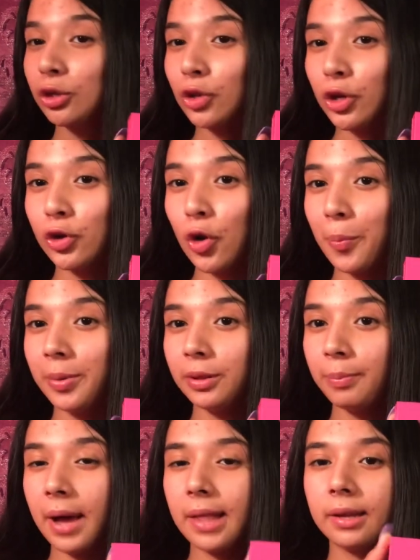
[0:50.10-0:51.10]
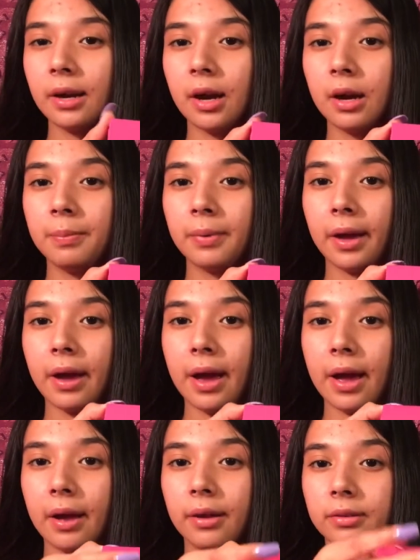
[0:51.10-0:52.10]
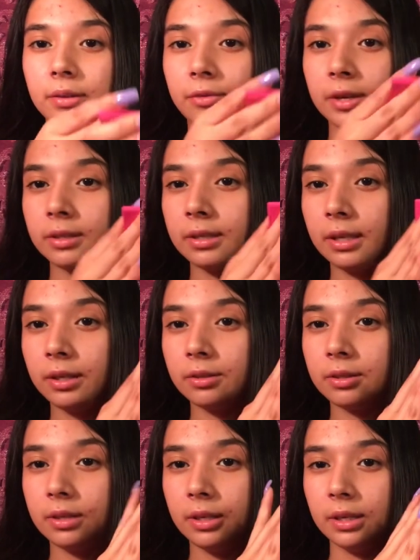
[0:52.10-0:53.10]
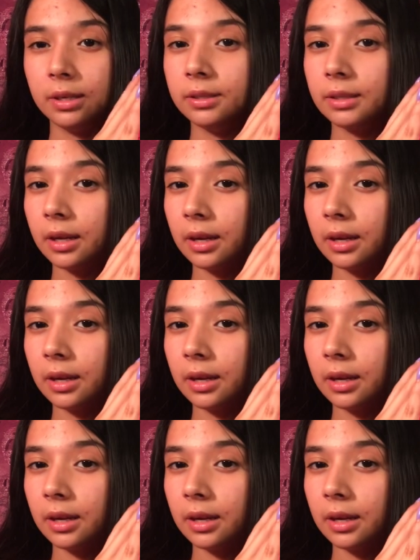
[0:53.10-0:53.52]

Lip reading: So you open the palette up and the first thing you see is